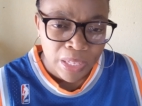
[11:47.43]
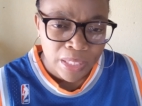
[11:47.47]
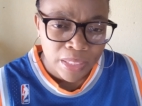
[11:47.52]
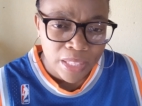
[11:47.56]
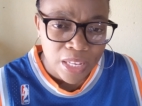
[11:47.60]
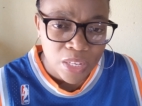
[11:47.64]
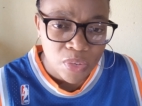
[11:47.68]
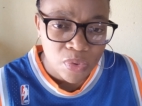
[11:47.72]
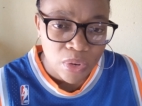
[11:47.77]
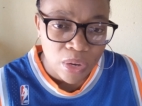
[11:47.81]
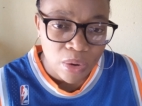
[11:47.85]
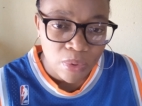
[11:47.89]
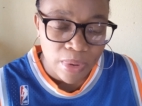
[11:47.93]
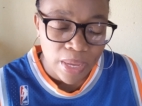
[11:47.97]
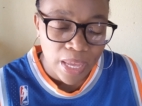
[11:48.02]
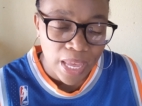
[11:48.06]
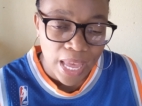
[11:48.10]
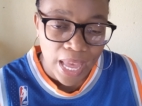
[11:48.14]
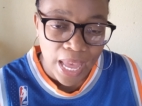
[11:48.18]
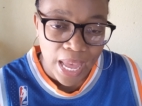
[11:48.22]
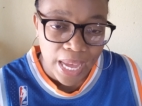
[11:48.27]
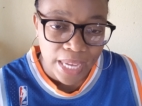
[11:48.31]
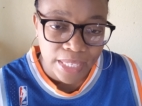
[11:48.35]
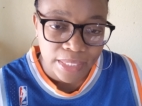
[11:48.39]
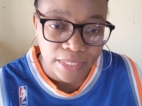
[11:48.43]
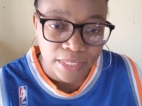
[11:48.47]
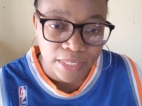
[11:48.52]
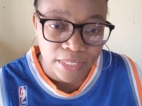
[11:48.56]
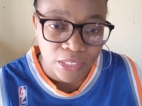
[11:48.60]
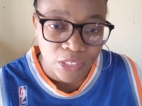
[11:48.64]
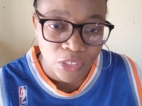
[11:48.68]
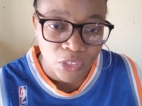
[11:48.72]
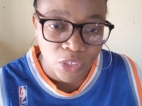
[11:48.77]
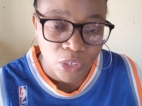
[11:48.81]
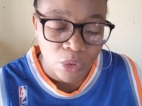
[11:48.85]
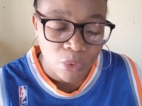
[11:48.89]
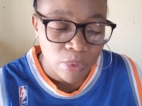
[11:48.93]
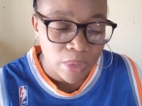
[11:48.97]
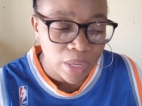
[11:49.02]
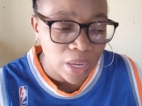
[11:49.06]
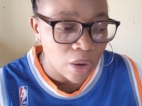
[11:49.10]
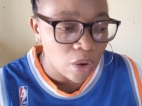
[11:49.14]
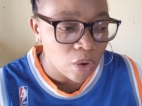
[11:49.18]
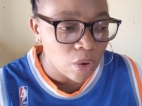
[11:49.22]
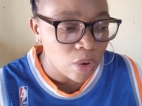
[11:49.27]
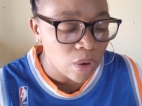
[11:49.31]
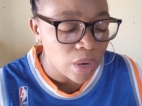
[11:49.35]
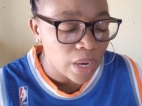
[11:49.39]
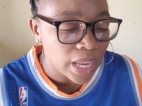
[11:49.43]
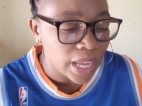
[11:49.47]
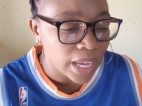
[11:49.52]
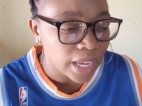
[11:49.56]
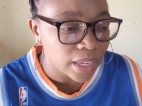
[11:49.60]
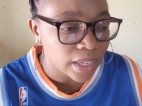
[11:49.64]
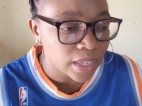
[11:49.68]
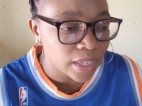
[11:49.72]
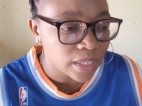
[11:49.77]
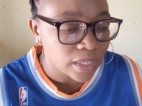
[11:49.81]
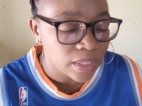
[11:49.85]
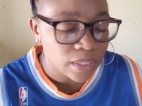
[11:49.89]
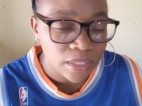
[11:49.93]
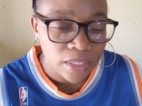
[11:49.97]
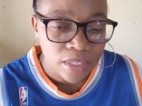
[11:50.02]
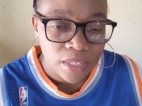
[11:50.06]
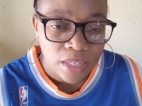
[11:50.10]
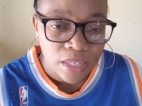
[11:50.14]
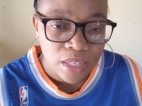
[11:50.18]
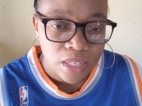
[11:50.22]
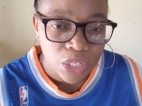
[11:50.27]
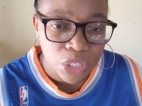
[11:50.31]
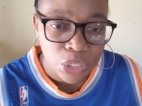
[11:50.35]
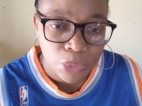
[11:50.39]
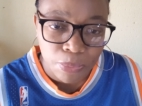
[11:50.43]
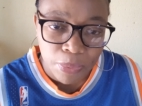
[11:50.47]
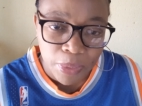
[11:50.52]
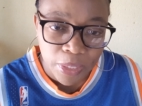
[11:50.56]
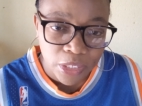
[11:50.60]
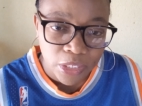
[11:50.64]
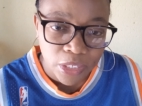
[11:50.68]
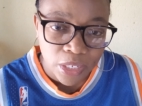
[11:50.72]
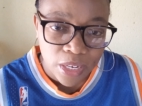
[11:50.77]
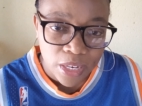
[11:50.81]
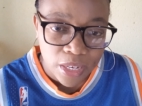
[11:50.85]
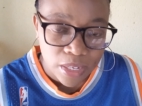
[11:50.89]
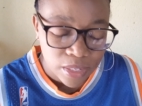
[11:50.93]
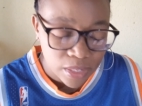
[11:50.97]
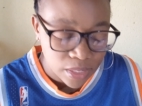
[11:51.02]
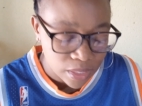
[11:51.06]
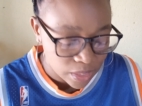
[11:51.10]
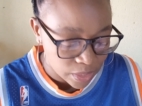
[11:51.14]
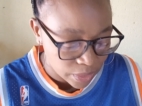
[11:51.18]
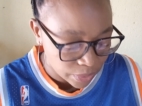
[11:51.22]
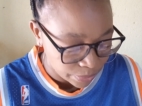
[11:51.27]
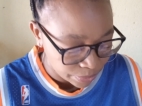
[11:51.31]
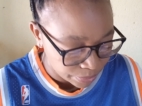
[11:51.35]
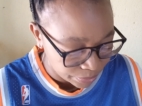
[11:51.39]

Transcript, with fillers: that's where we're at. You know, we are all like speechless.